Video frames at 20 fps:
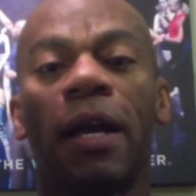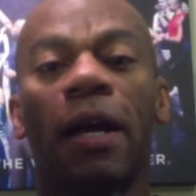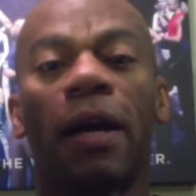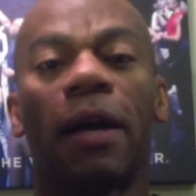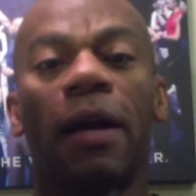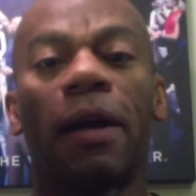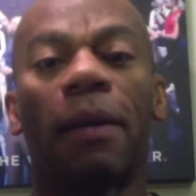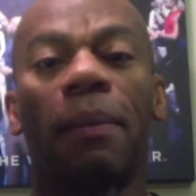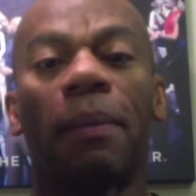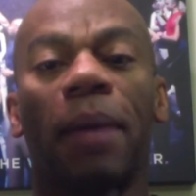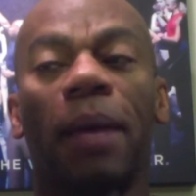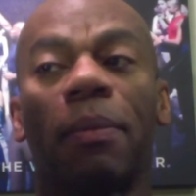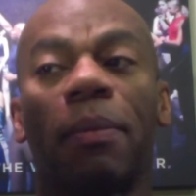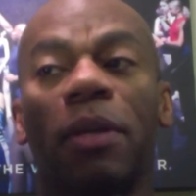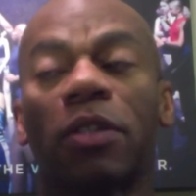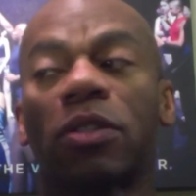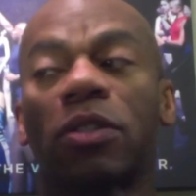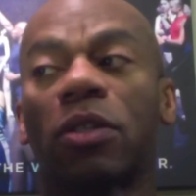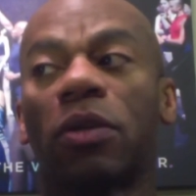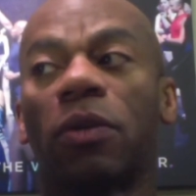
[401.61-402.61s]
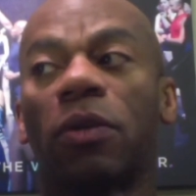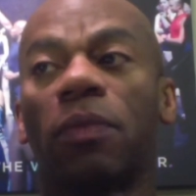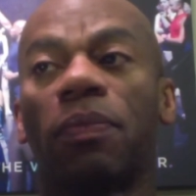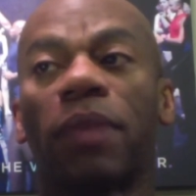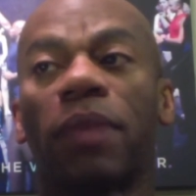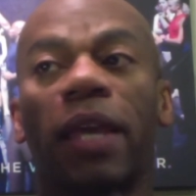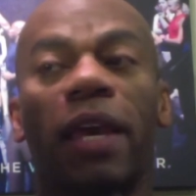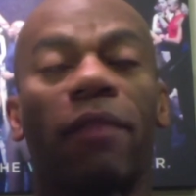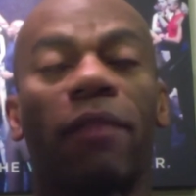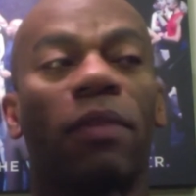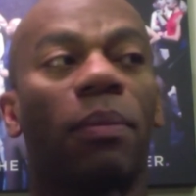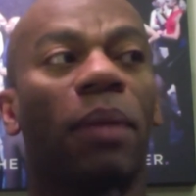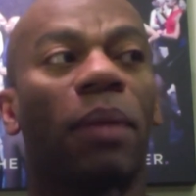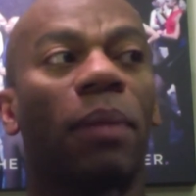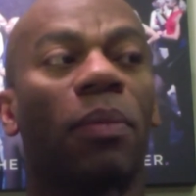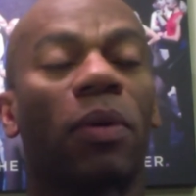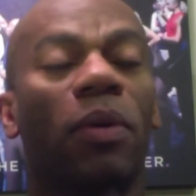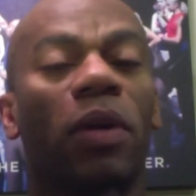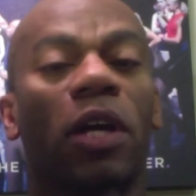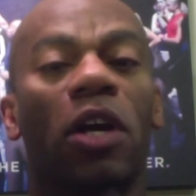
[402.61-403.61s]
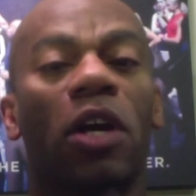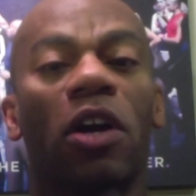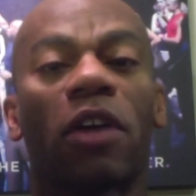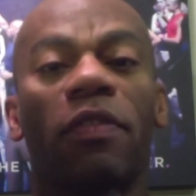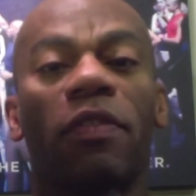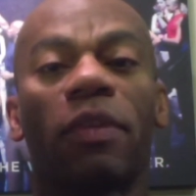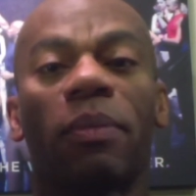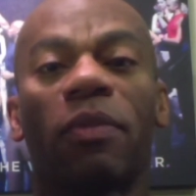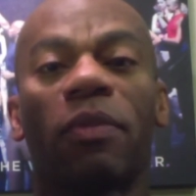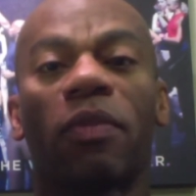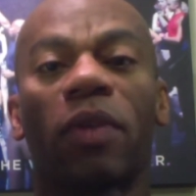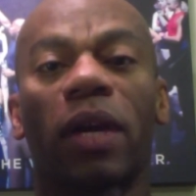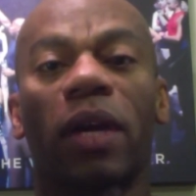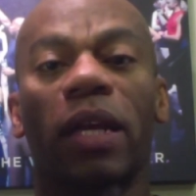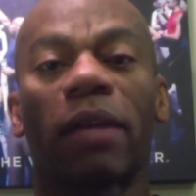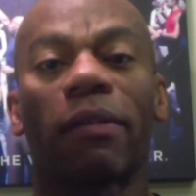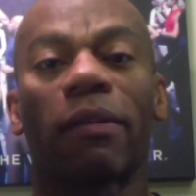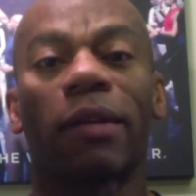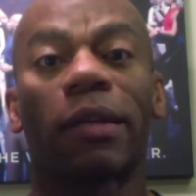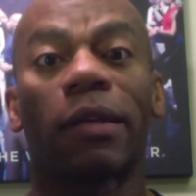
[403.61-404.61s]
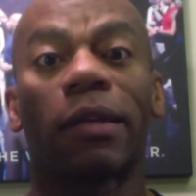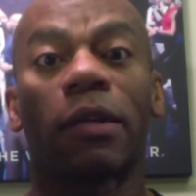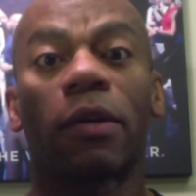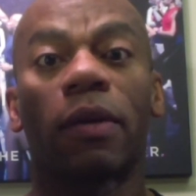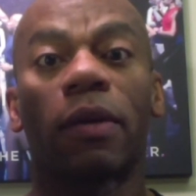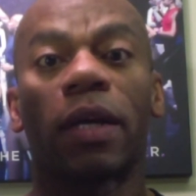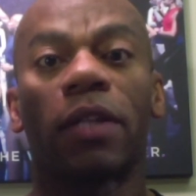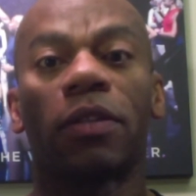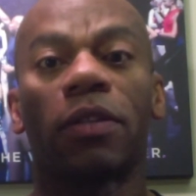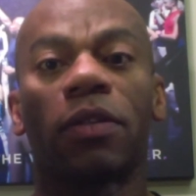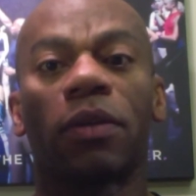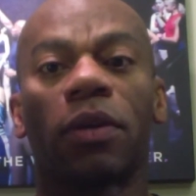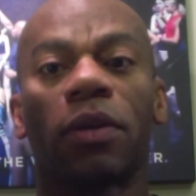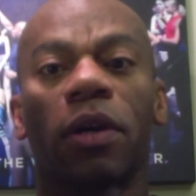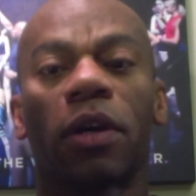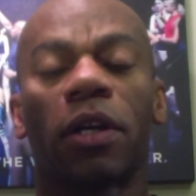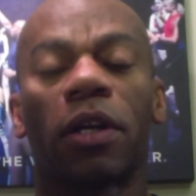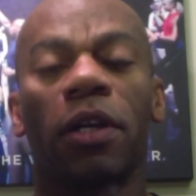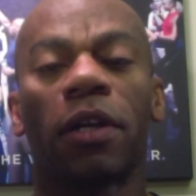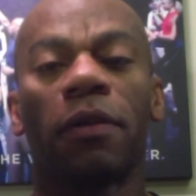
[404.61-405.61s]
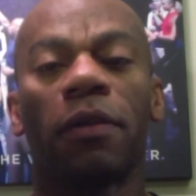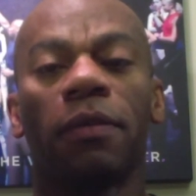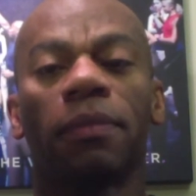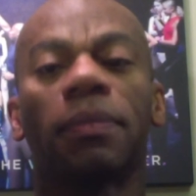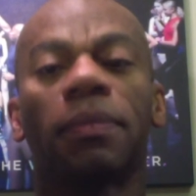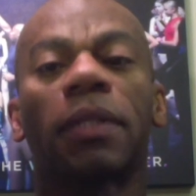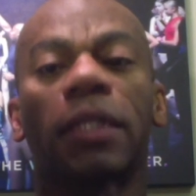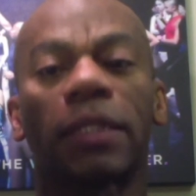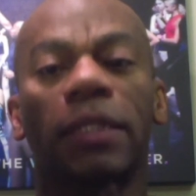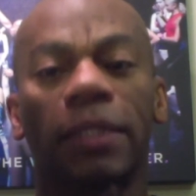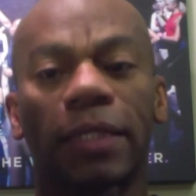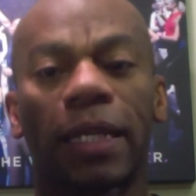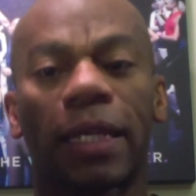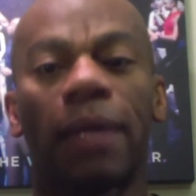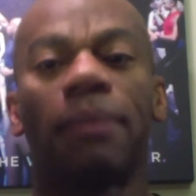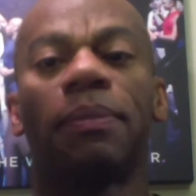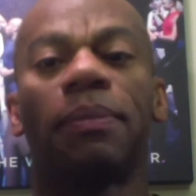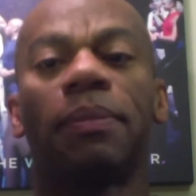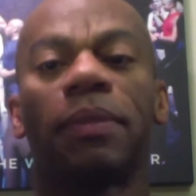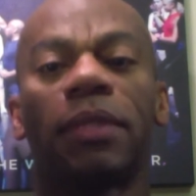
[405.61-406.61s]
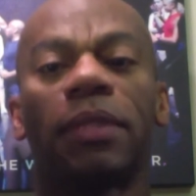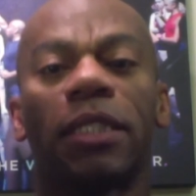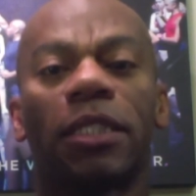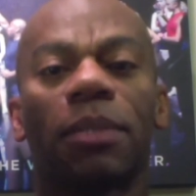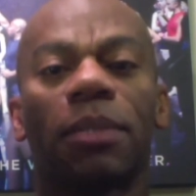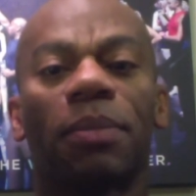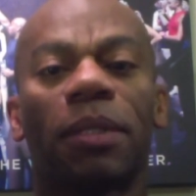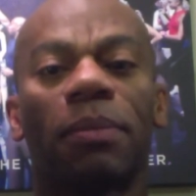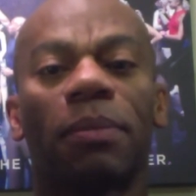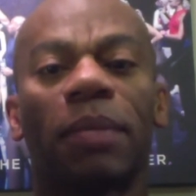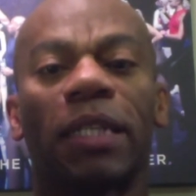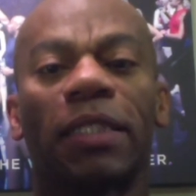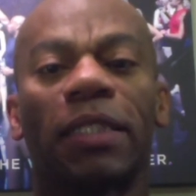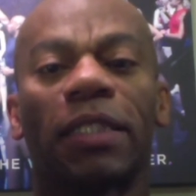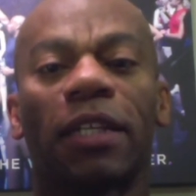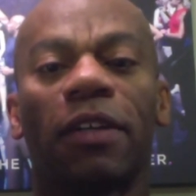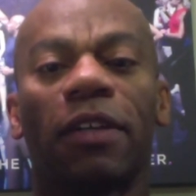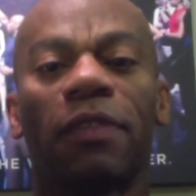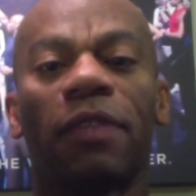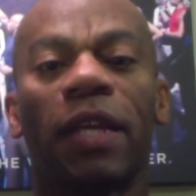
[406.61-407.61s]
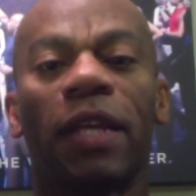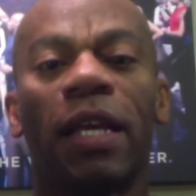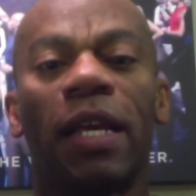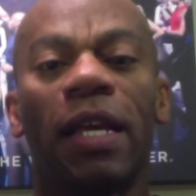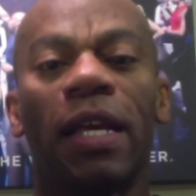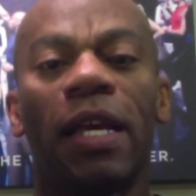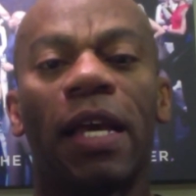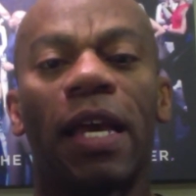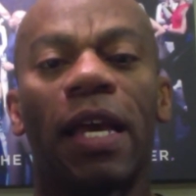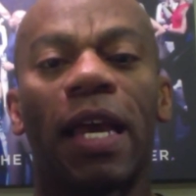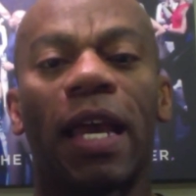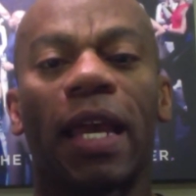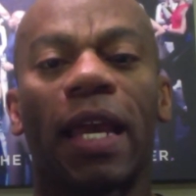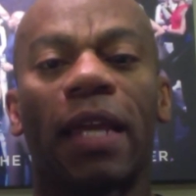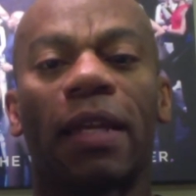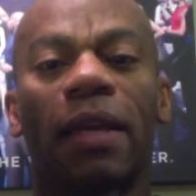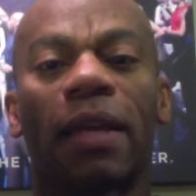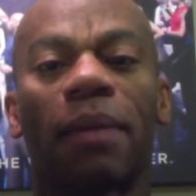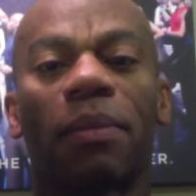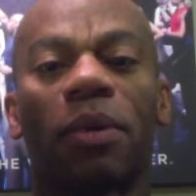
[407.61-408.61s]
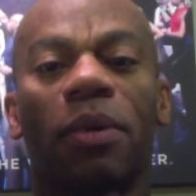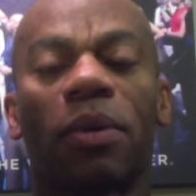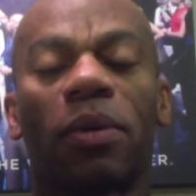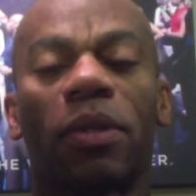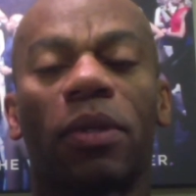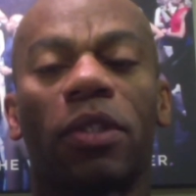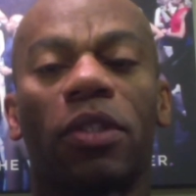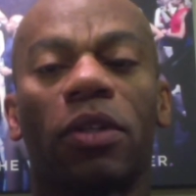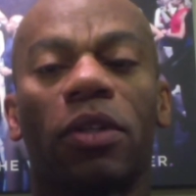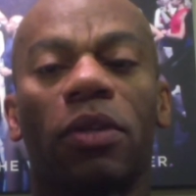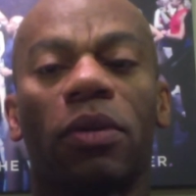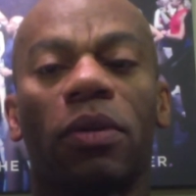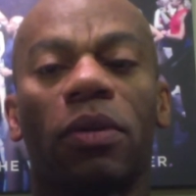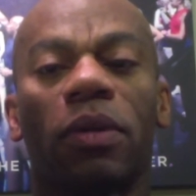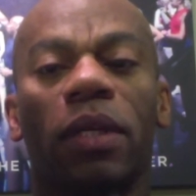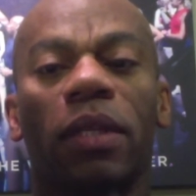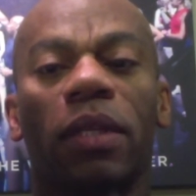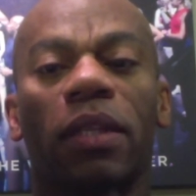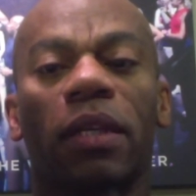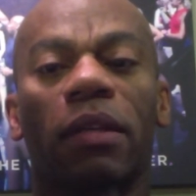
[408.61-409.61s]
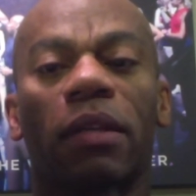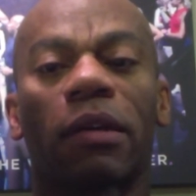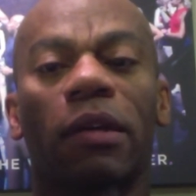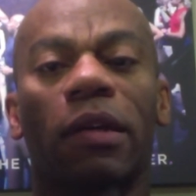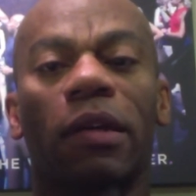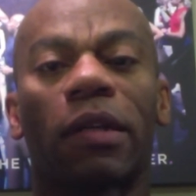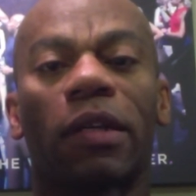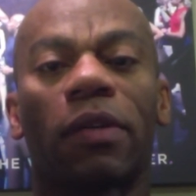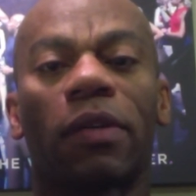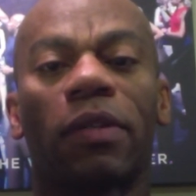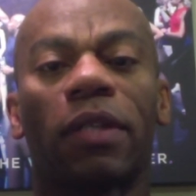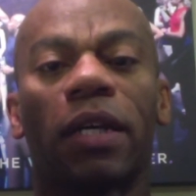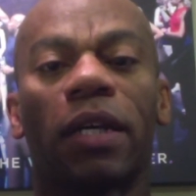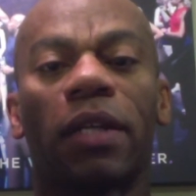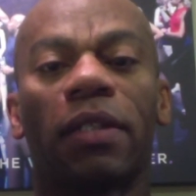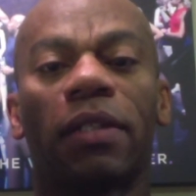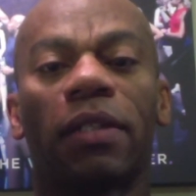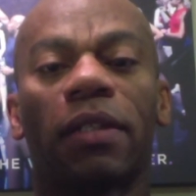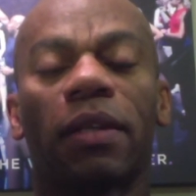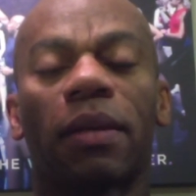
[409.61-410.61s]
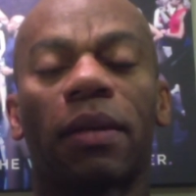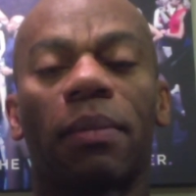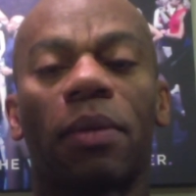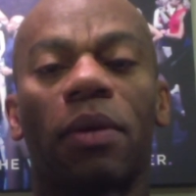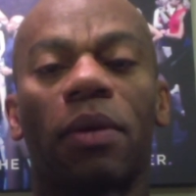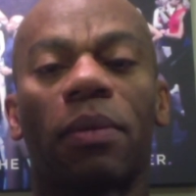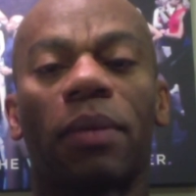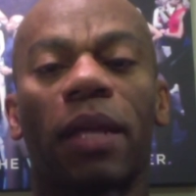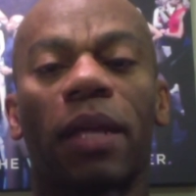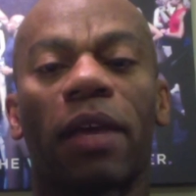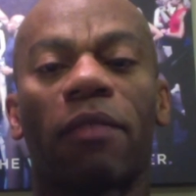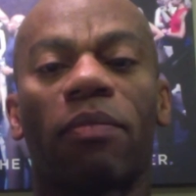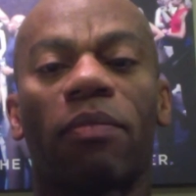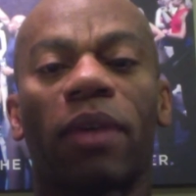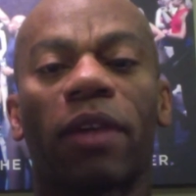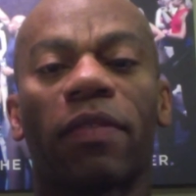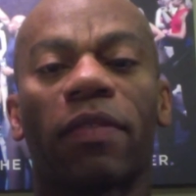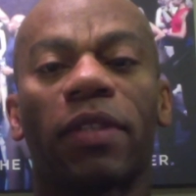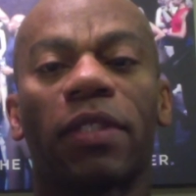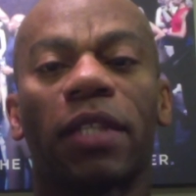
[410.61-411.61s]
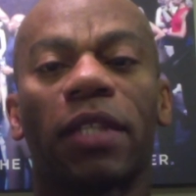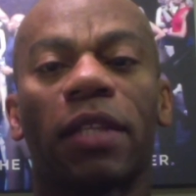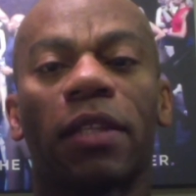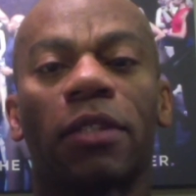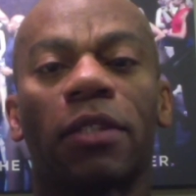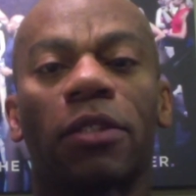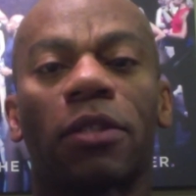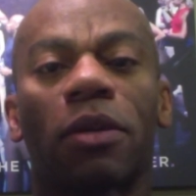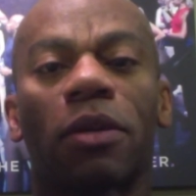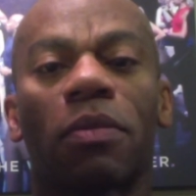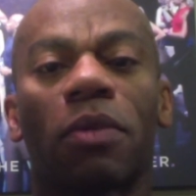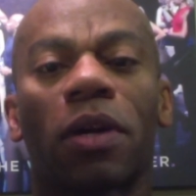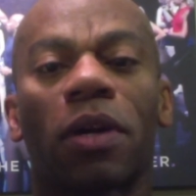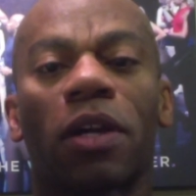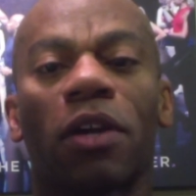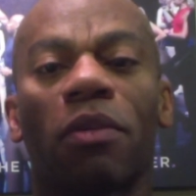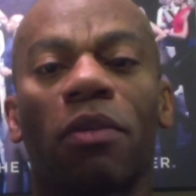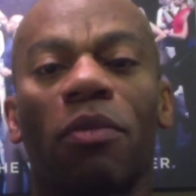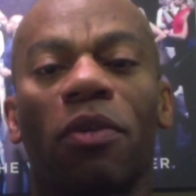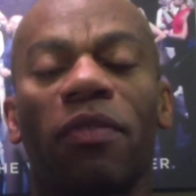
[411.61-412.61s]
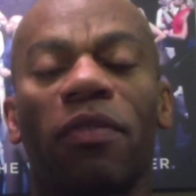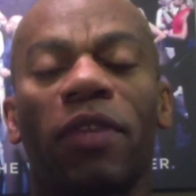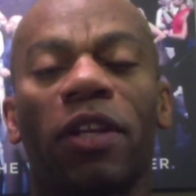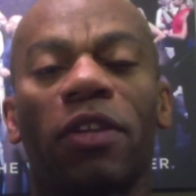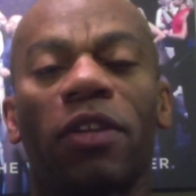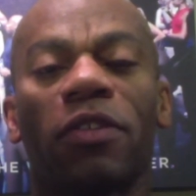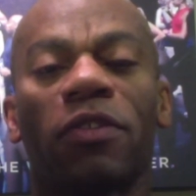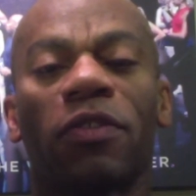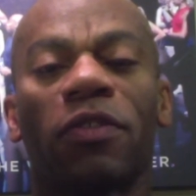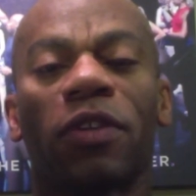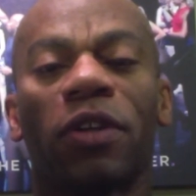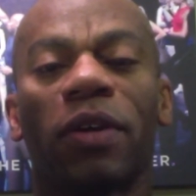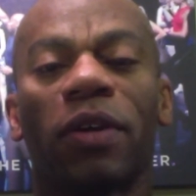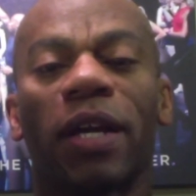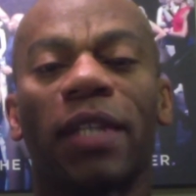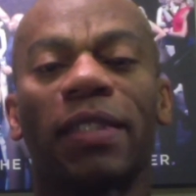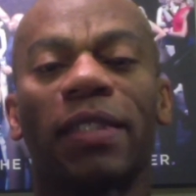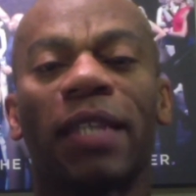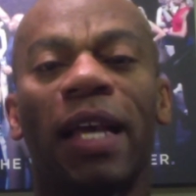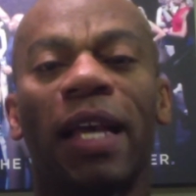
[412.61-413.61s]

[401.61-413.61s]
I'm also having my morning coffee before I get ready to go out and do cardio, because I'm disciplined myself, and I'm going to get that cardio done, come home and have breakfast, and then start working on more videos for you guys.